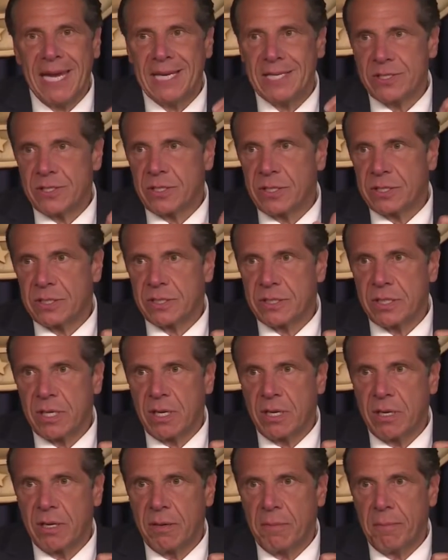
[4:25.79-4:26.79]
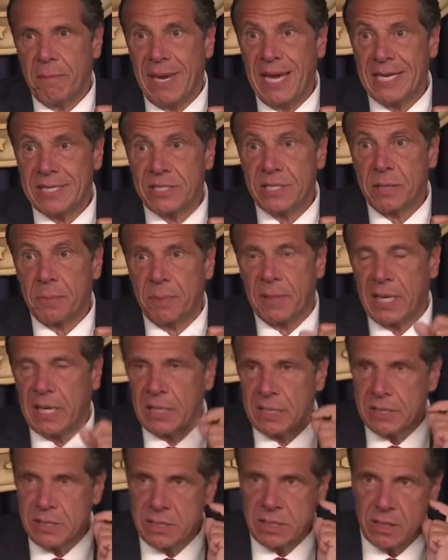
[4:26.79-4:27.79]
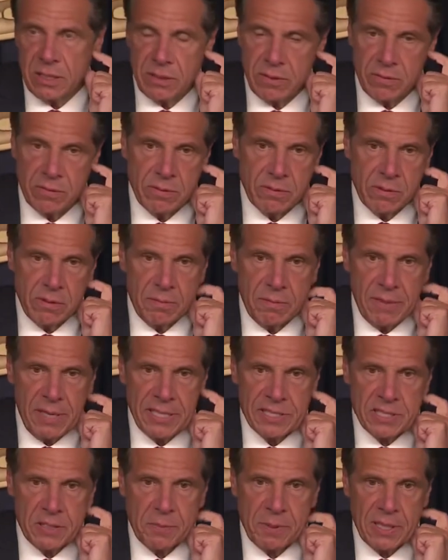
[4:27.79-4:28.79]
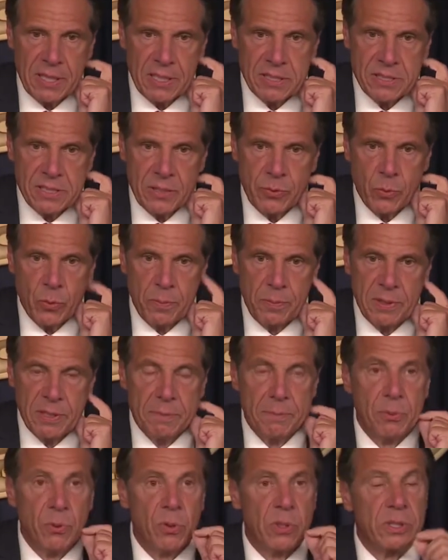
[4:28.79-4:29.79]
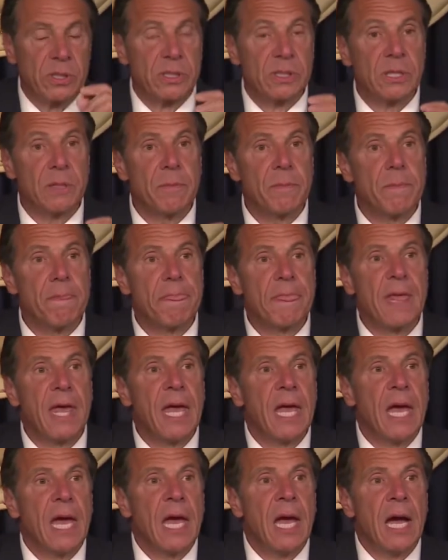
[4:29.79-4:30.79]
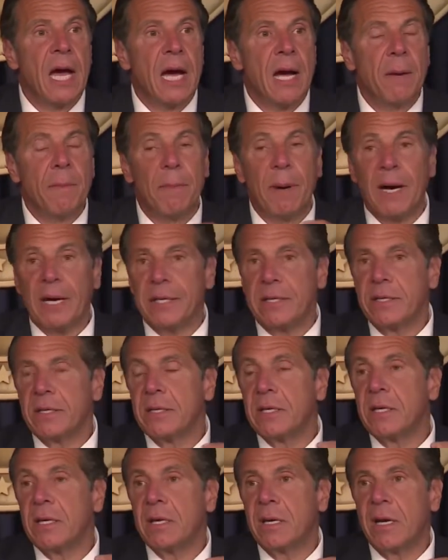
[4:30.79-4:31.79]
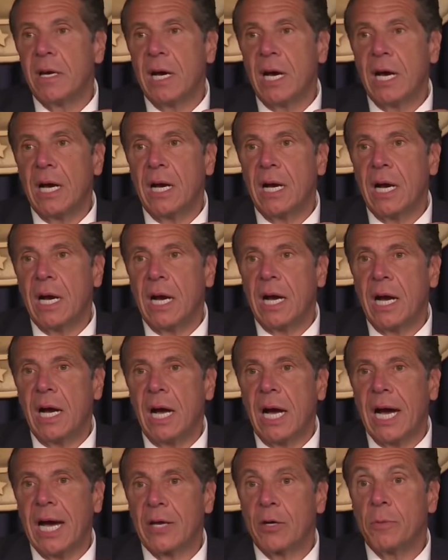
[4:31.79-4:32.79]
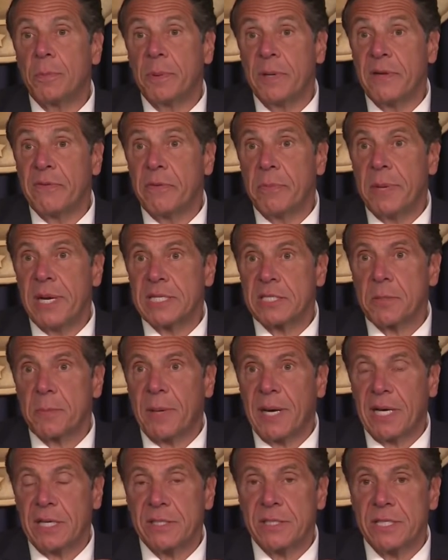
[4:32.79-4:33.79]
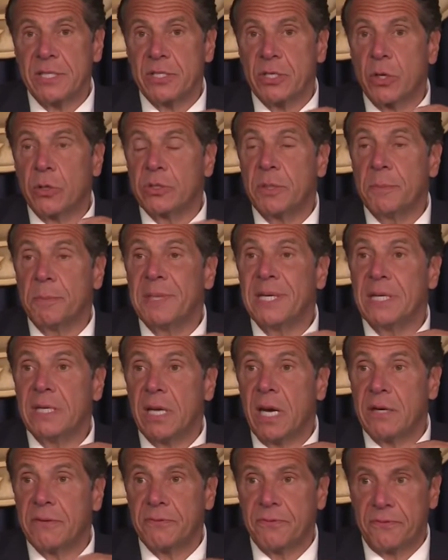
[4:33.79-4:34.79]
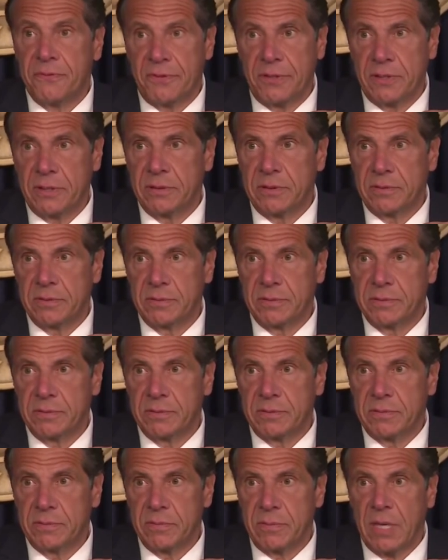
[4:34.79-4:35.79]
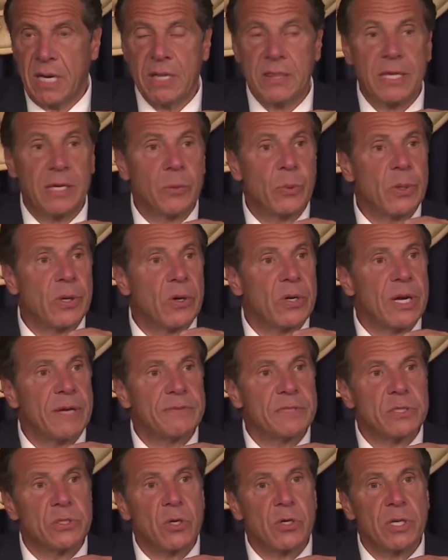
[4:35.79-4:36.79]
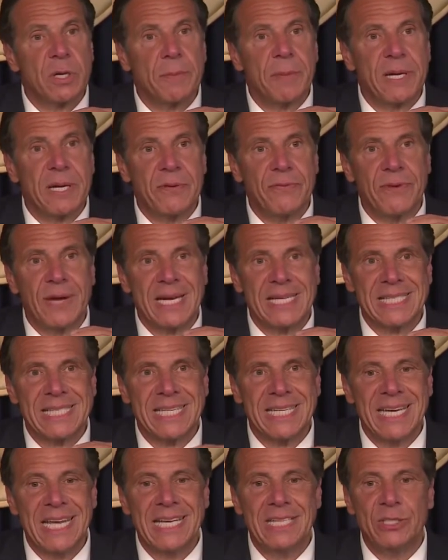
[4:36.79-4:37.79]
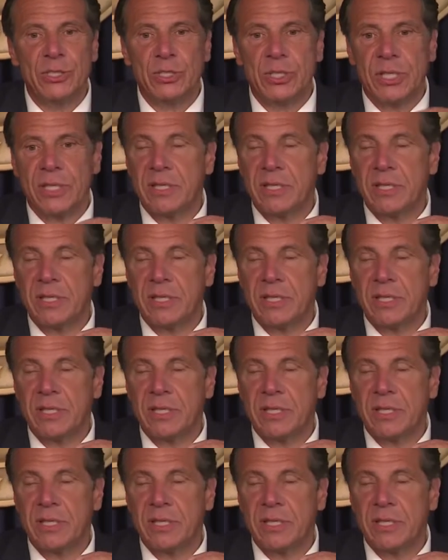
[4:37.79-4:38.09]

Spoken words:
Jeff Bloodworth, who was surprised that Cuomo stepped down so soon. He says he thought the governor was holding out for a deal to protect him from criminal and civil prosecution.